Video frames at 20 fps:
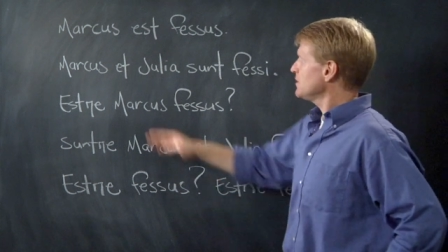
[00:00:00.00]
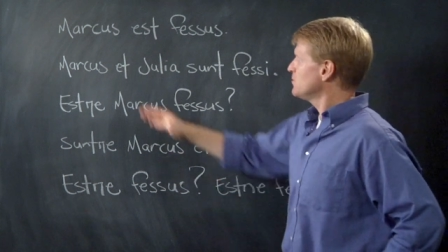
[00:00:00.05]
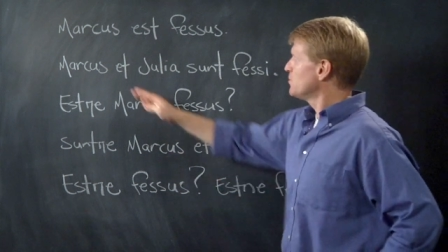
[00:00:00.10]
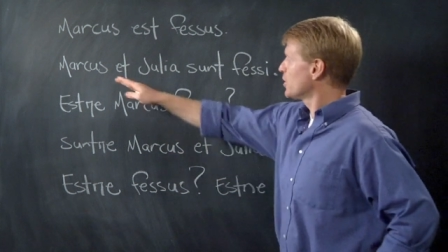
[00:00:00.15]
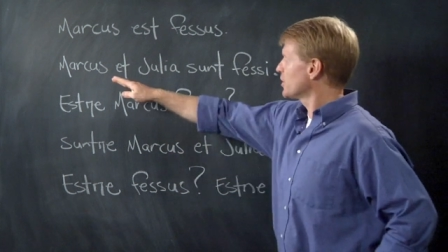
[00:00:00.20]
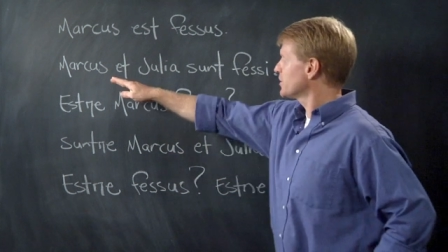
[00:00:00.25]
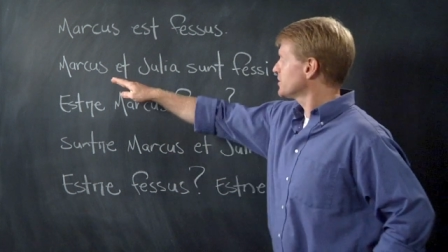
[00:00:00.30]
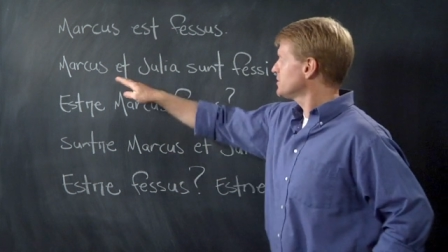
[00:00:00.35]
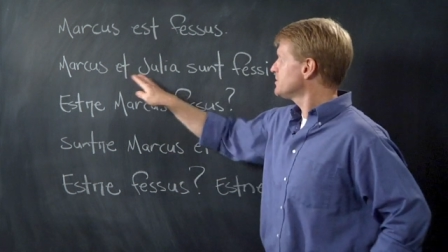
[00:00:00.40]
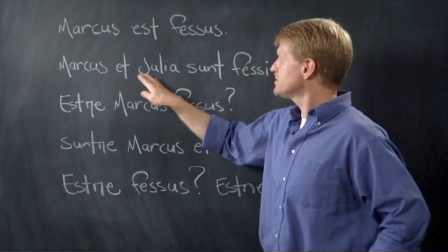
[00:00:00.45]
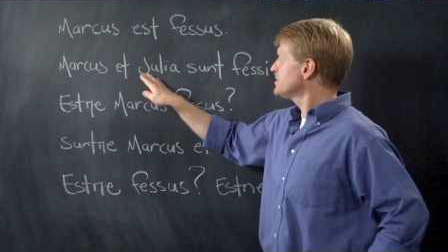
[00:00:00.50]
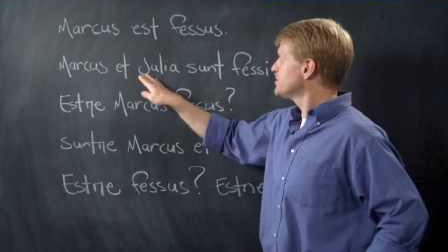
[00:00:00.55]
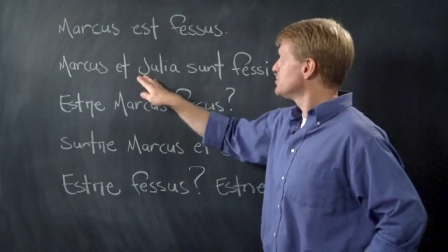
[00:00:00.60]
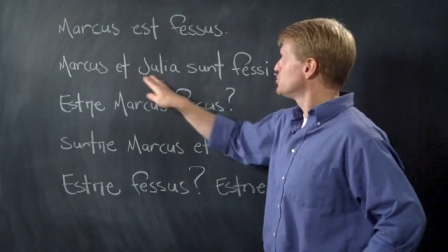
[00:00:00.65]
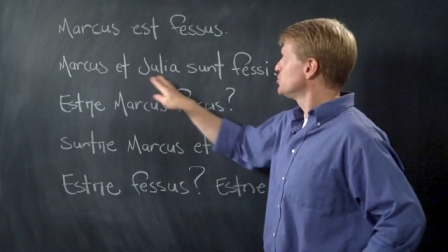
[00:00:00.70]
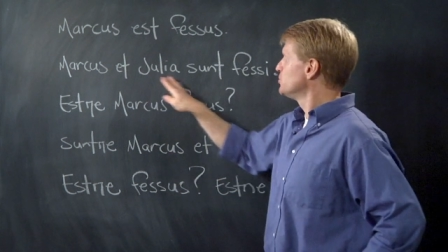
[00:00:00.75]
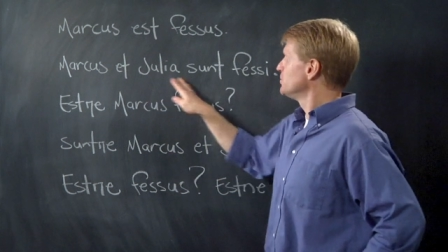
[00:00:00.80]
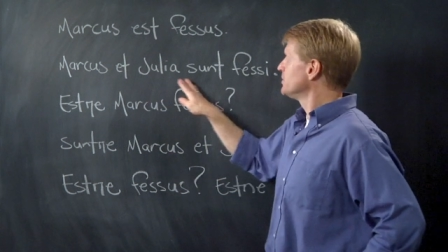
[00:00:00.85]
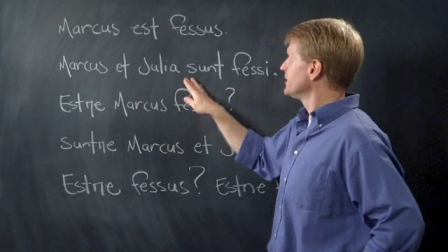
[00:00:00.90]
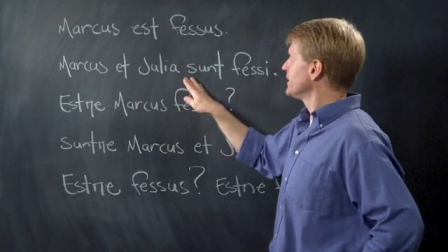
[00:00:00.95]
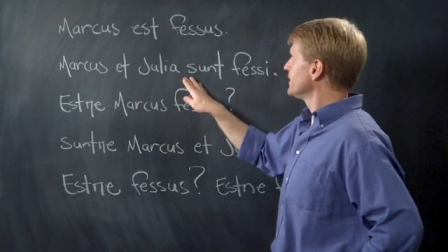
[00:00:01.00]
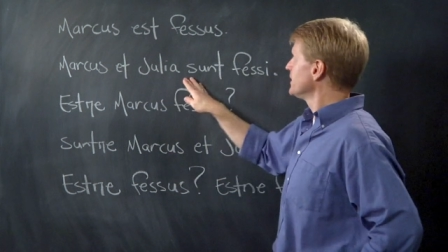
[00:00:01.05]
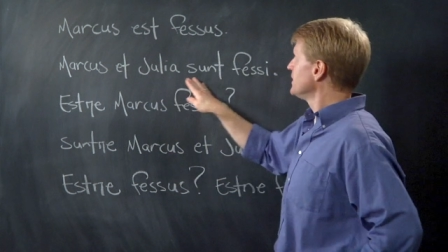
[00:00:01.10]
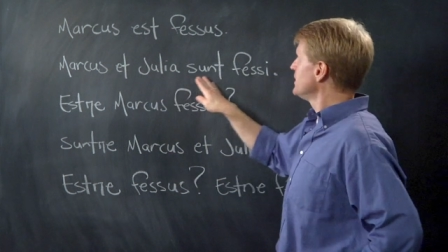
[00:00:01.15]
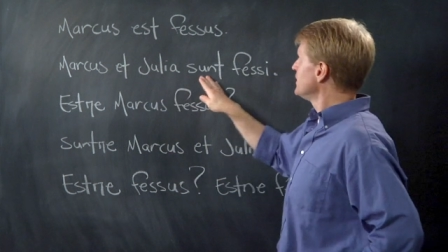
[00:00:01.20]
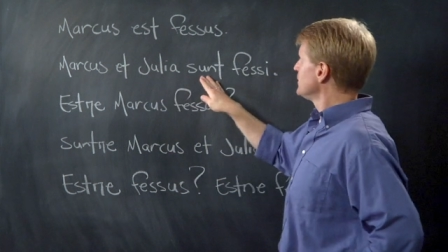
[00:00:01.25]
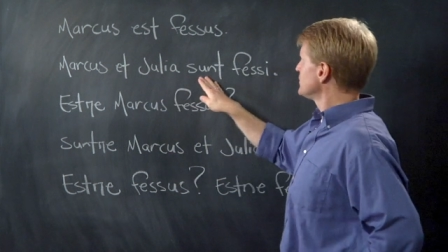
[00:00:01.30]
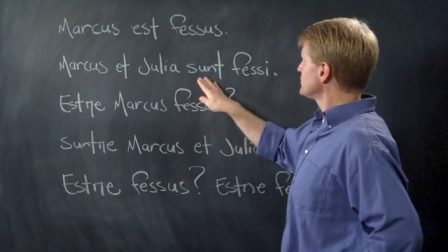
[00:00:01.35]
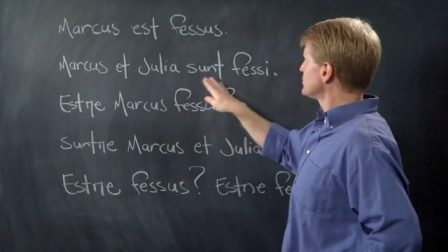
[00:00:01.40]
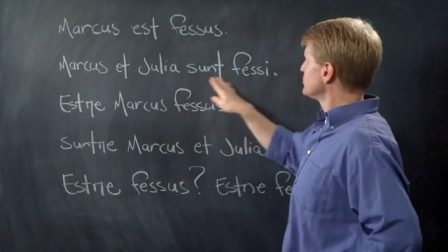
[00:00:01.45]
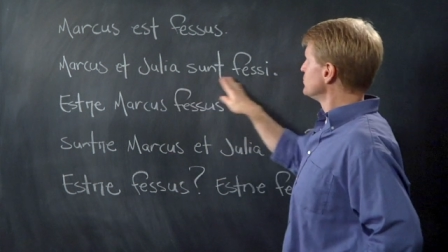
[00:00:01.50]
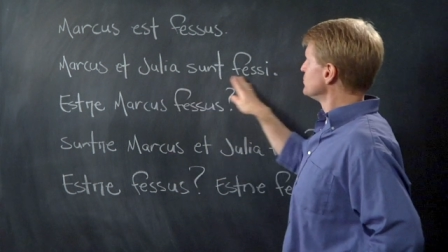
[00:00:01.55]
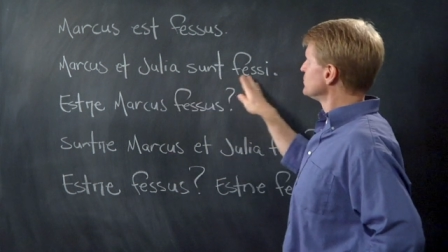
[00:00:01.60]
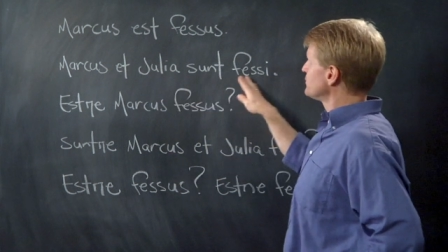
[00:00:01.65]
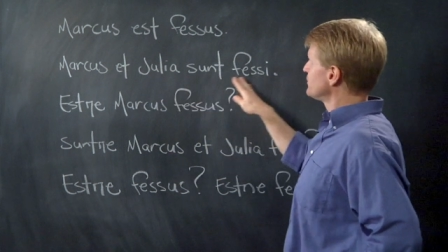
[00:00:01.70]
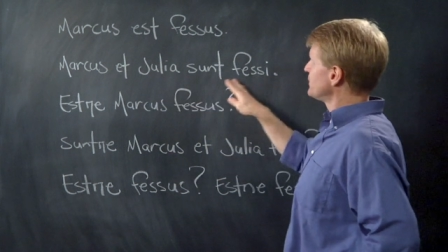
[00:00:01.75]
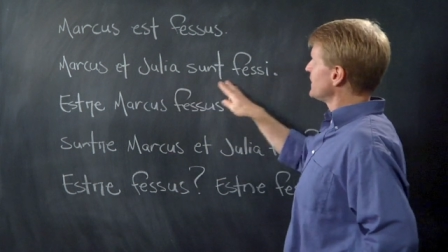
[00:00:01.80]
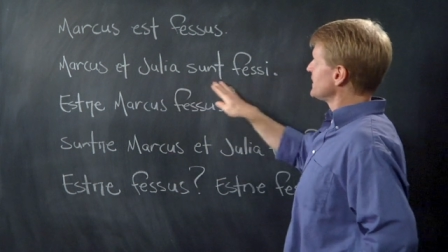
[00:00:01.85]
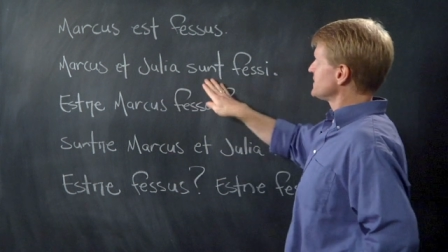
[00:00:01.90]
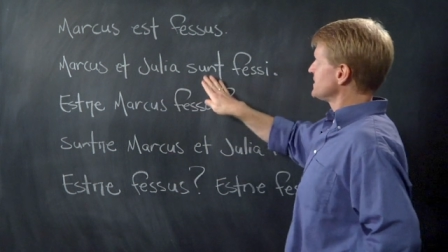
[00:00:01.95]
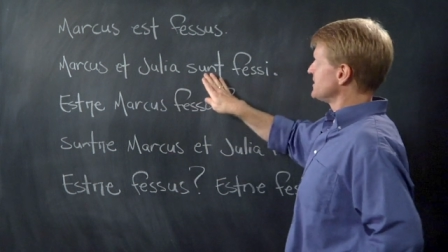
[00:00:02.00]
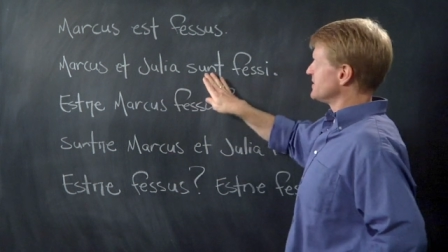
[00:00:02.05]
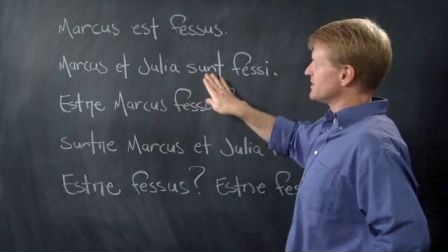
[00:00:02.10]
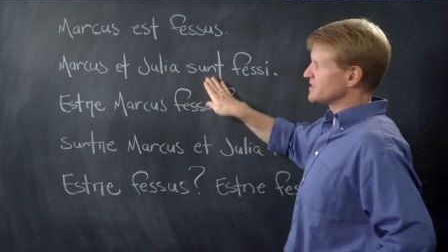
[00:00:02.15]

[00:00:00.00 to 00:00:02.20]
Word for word: Marcus and Julia sunt fessi.